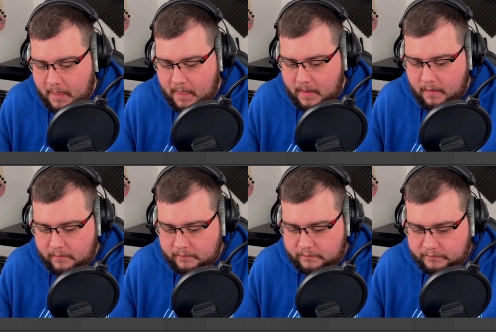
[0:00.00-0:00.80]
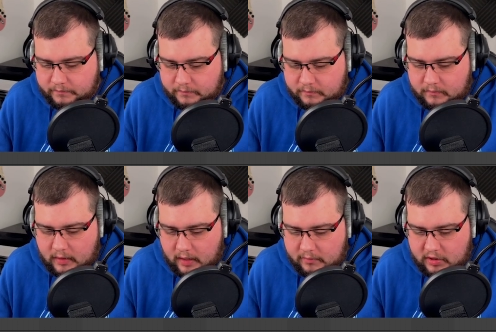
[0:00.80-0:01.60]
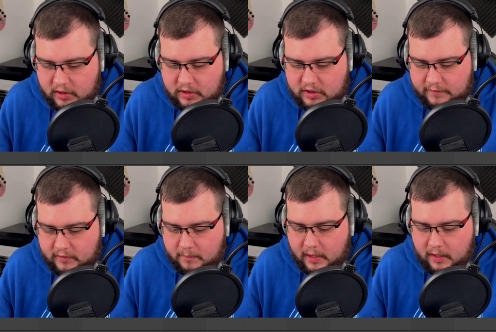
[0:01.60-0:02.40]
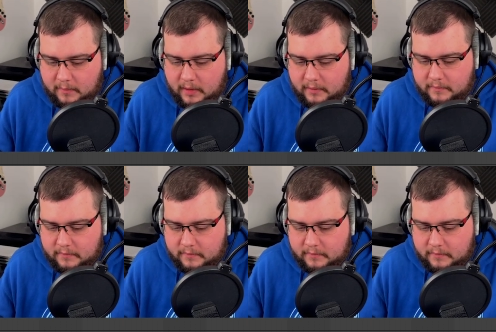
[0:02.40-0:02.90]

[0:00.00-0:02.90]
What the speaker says: And I'm just going to shift them back a bit.